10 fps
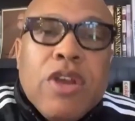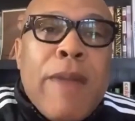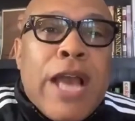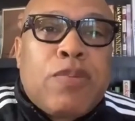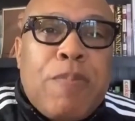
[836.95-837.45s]

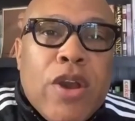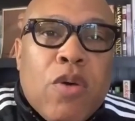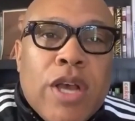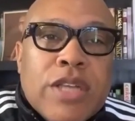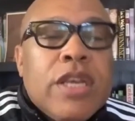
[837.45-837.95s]
My spiel
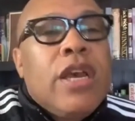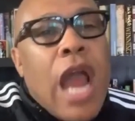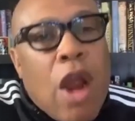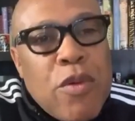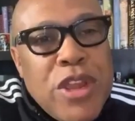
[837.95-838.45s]
was,
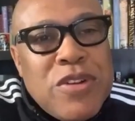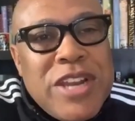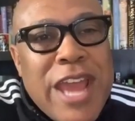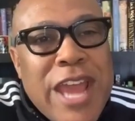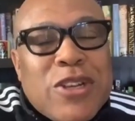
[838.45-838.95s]
how are you
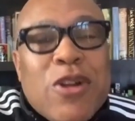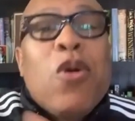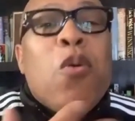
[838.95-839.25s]
today, sir?